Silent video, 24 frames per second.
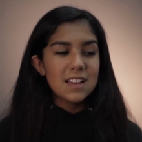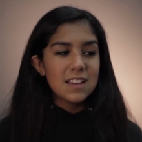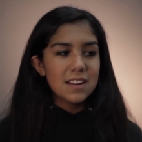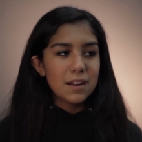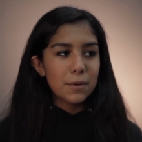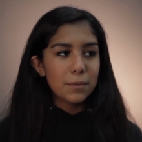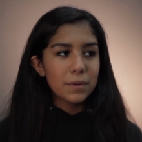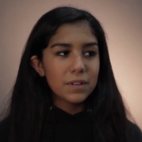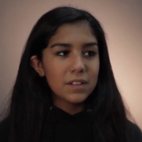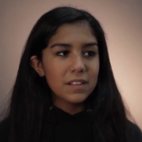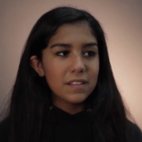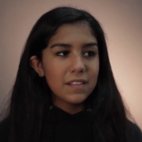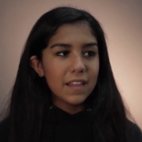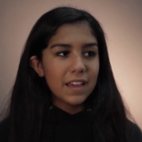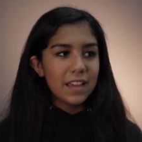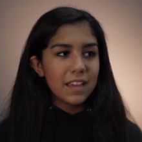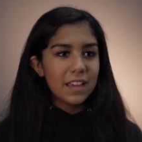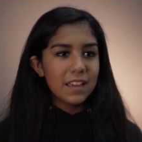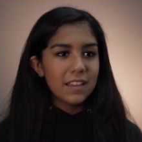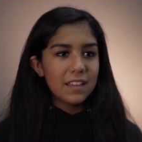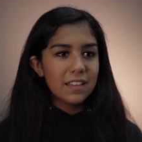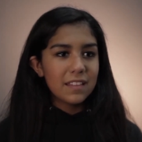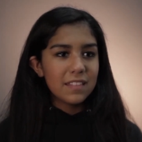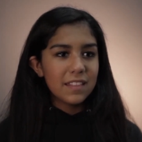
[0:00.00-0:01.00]
I really
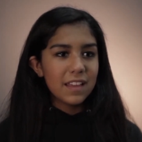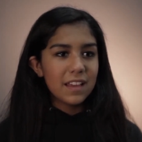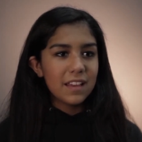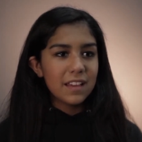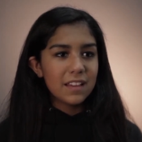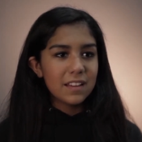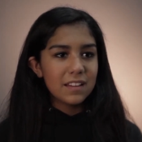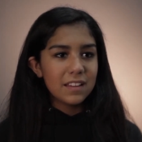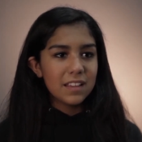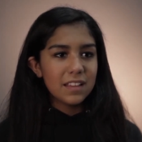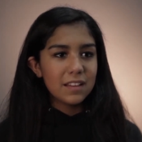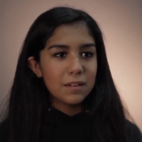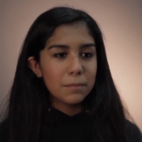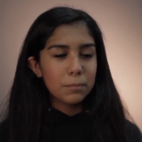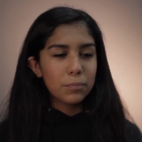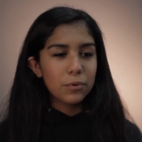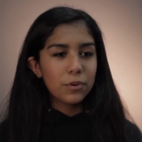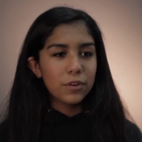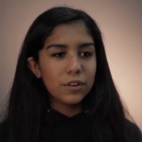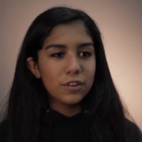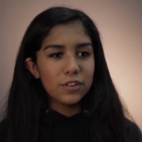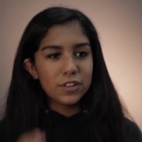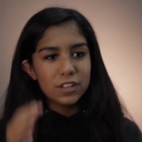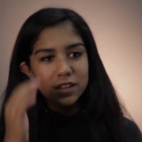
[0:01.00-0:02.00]
like that, and he
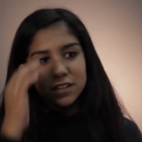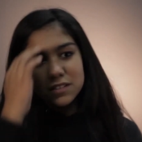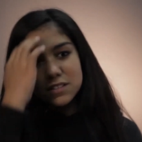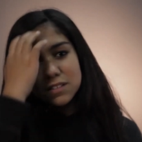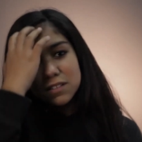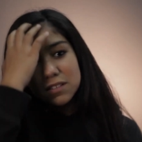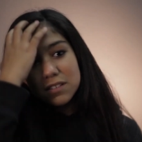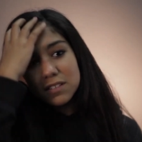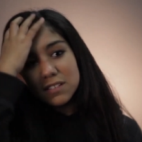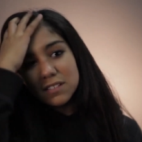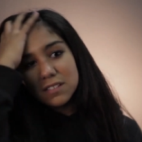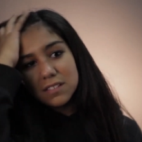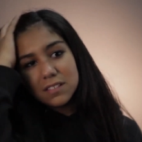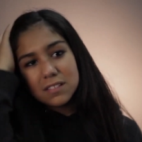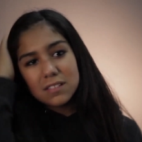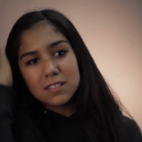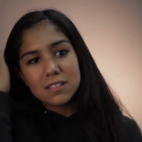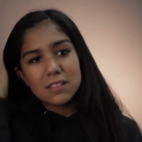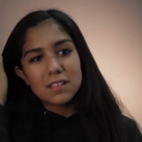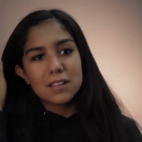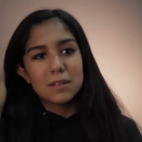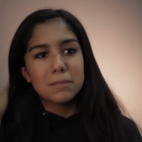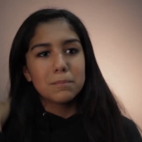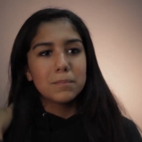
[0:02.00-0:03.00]
appreciates
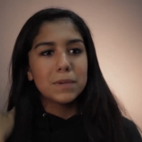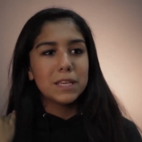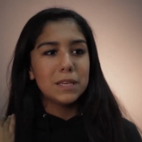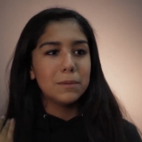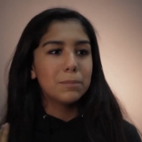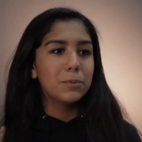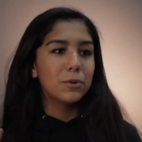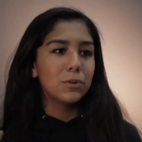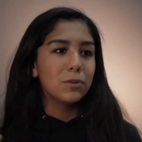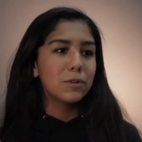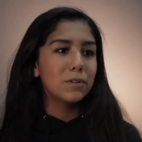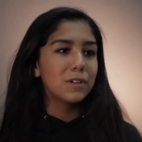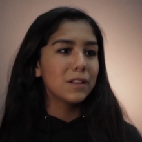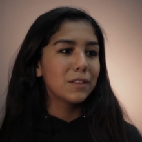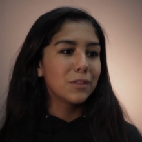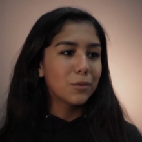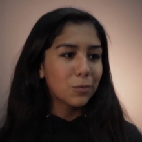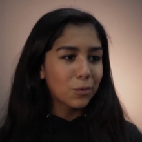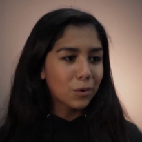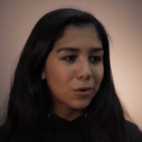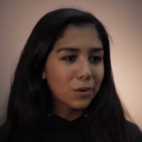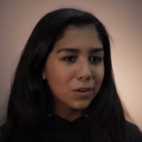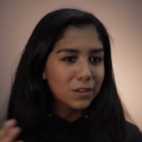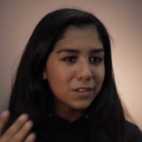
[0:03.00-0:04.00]
people and the
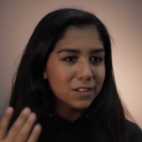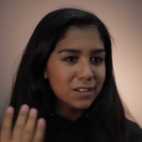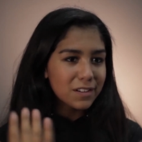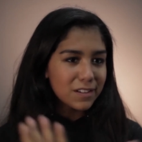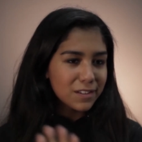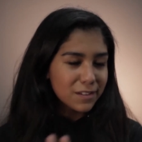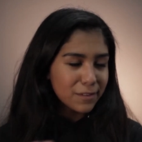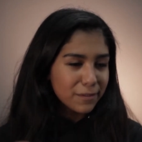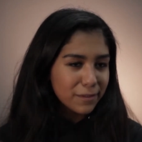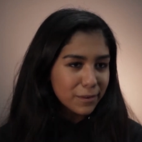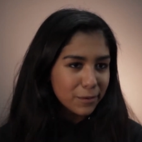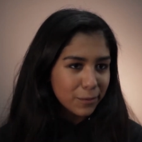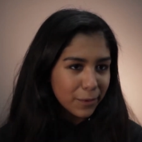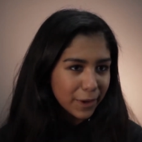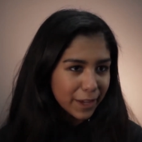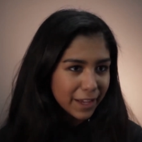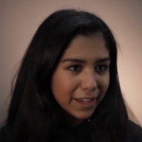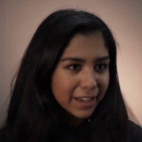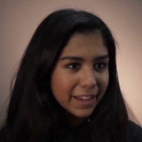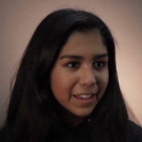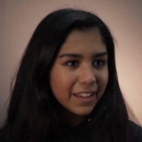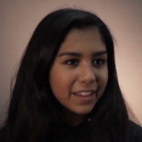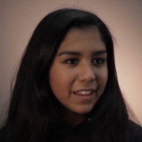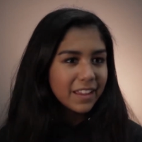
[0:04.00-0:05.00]
world in a different
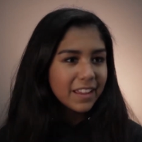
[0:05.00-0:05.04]
way.